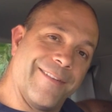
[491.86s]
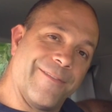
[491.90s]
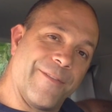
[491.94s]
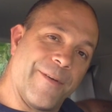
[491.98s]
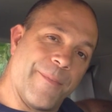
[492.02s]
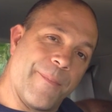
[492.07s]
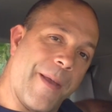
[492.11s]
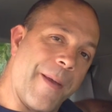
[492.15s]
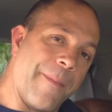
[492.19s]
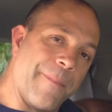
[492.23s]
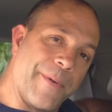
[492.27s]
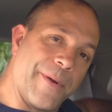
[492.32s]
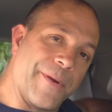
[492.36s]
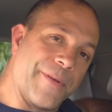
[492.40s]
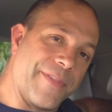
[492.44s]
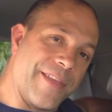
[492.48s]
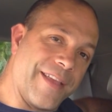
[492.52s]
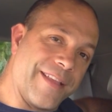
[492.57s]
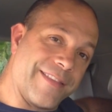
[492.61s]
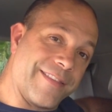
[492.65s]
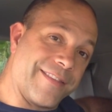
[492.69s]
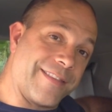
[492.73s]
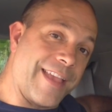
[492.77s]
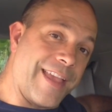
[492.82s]
Remember
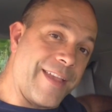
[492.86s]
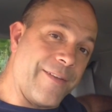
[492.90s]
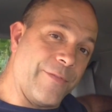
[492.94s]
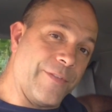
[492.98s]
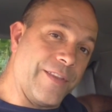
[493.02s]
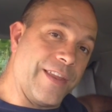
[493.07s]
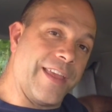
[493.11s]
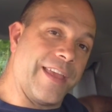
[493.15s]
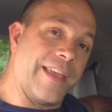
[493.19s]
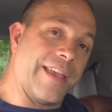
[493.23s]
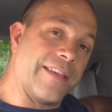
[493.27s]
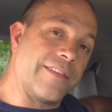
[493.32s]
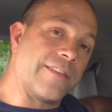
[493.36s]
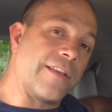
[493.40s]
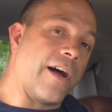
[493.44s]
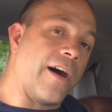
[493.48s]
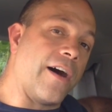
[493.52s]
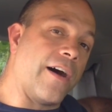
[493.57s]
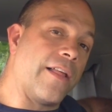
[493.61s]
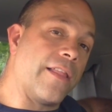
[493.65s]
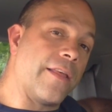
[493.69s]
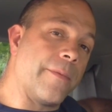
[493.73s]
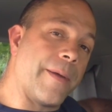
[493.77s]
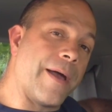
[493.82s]
that safety is
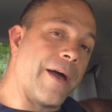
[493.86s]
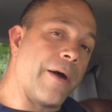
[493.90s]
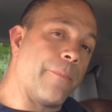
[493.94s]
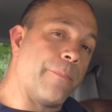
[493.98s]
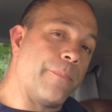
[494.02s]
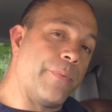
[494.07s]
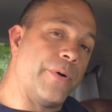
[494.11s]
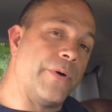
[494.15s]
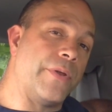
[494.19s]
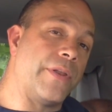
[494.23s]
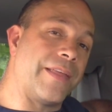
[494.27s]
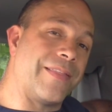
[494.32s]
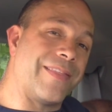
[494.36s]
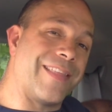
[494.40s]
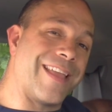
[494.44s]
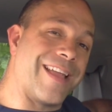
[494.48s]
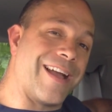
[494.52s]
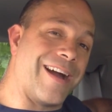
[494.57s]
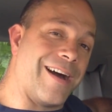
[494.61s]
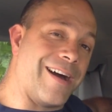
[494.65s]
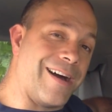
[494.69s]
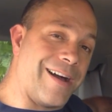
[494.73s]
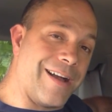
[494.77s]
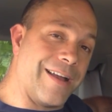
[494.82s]
all about putting
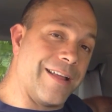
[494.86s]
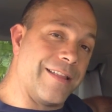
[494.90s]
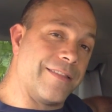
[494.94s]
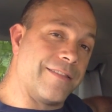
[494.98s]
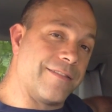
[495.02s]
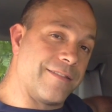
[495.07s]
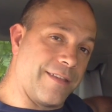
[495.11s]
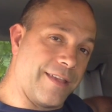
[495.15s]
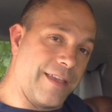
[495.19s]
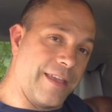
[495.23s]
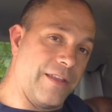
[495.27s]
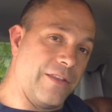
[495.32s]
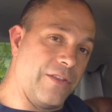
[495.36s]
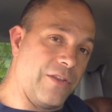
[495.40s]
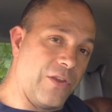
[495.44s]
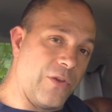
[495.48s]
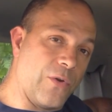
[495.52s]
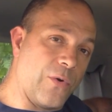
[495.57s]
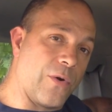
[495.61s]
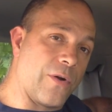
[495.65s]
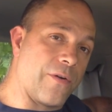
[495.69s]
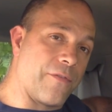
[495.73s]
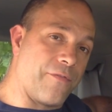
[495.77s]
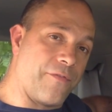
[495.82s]
the odds in
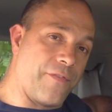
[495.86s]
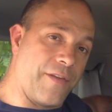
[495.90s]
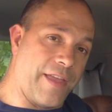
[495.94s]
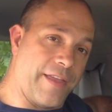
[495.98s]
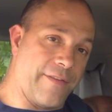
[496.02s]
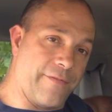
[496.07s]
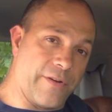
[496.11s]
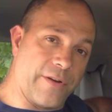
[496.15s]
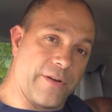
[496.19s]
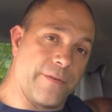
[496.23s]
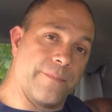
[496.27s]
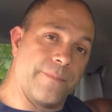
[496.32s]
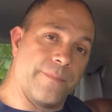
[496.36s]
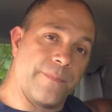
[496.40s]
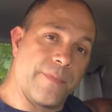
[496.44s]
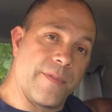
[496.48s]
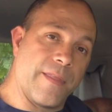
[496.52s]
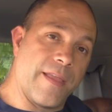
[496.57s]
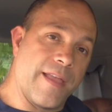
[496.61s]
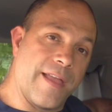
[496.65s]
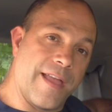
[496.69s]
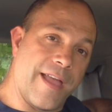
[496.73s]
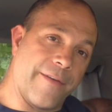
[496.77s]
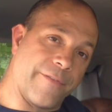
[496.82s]
your favor.
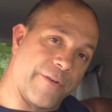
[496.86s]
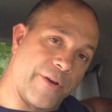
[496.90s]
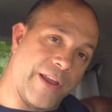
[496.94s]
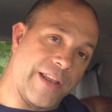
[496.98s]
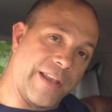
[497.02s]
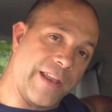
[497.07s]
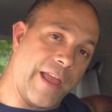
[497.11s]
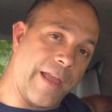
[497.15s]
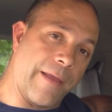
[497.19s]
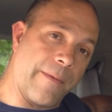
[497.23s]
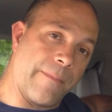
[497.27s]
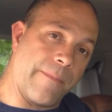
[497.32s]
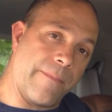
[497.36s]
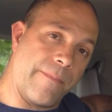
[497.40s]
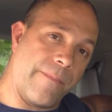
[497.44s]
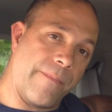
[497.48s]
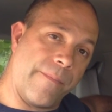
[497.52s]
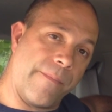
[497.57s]
Have a great day.